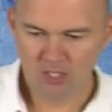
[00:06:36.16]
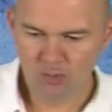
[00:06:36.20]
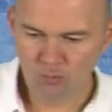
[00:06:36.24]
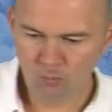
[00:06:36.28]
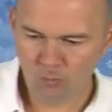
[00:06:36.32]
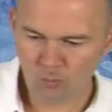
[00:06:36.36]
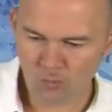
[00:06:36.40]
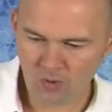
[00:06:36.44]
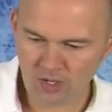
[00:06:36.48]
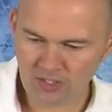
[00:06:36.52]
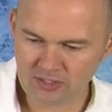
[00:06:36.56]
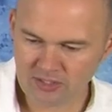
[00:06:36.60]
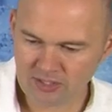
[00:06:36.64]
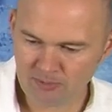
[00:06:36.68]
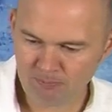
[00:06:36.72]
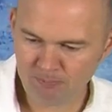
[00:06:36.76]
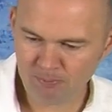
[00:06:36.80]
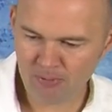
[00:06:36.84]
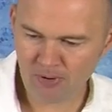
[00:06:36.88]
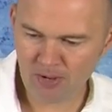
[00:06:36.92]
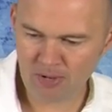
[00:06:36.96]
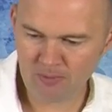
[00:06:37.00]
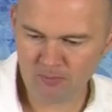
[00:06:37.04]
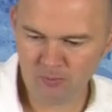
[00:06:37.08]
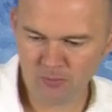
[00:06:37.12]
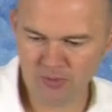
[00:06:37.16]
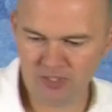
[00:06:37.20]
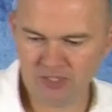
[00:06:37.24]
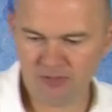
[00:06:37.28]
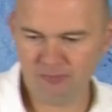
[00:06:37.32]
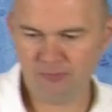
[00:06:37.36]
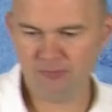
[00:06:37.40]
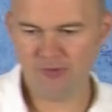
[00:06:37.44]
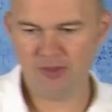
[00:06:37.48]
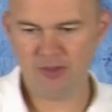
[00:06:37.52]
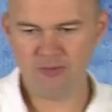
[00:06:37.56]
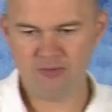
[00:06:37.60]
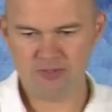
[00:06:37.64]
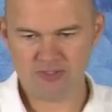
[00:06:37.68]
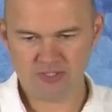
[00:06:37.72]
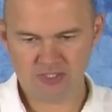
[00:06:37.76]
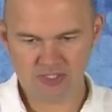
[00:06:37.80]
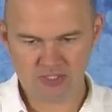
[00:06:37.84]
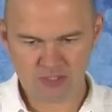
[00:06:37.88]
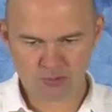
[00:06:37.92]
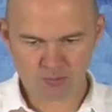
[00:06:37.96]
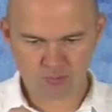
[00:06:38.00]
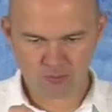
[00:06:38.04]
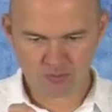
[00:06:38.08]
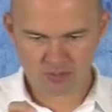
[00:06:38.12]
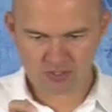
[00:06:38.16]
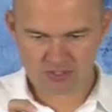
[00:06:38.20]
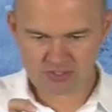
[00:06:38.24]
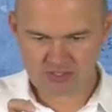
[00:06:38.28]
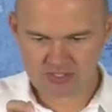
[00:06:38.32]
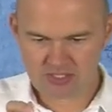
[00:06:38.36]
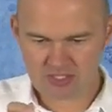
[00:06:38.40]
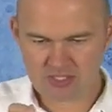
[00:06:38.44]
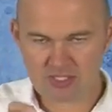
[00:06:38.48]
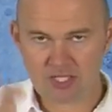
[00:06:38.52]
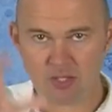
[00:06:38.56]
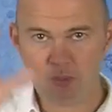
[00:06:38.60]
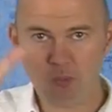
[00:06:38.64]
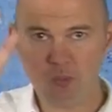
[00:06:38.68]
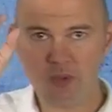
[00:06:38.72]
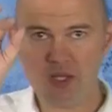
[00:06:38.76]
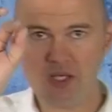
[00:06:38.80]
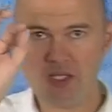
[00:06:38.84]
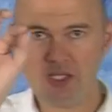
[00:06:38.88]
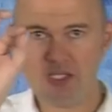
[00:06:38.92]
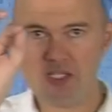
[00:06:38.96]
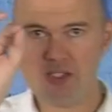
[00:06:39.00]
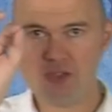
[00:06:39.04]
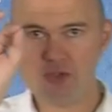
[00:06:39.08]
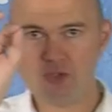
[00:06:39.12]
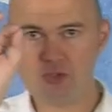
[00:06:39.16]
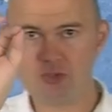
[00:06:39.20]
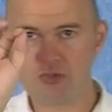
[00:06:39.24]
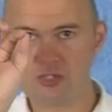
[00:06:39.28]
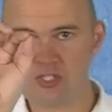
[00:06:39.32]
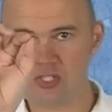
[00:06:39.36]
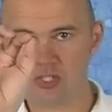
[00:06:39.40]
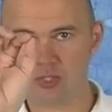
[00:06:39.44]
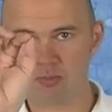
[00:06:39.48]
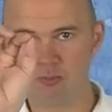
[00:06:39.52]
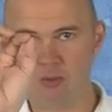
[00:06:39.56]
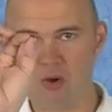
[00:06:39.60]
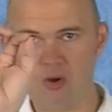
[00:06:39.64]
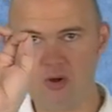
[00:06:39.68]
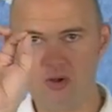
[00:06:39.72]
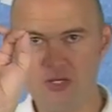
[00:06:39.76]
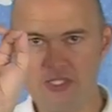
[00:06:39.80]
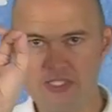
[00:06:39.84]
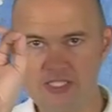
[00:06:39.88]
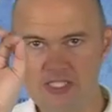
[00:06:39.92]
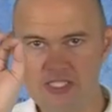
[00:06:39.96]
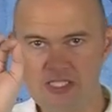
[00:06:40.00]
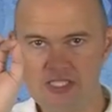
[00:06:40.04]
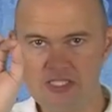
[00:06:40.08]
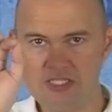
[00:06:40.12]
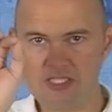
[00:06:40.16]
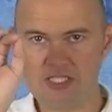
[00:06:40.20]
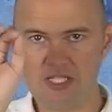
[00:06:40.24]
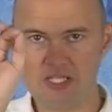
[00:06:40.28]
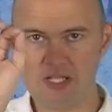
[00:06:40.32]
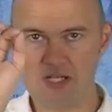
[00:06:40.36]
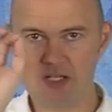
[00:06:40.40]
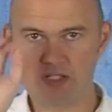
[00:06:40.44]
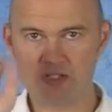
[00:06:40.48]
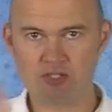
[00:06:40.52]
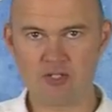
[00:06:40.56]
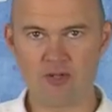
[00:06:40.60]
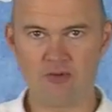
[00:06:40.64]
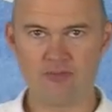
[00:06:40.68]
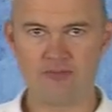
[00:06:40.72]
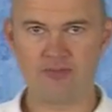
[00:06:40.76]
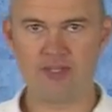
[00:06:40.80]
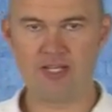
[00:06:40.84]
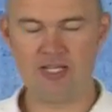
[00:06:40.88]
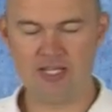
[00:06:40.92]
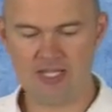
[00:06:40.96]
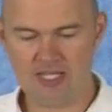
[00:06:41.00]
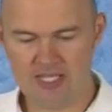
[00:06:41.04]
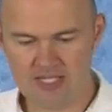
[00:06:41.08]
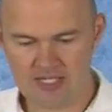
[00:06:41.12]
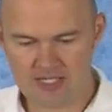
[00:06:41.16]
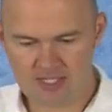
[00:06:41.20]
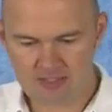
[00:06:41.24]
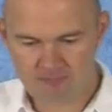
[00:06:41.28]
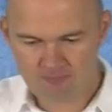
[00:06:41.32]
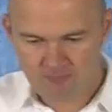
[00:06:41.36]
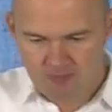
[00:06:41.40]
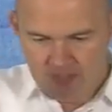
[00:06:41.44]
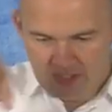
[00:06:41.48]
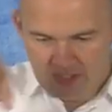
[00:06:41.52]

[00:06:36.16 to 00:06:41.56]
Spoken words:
What the problem with the Pharisees was that they went into the small details of the letter.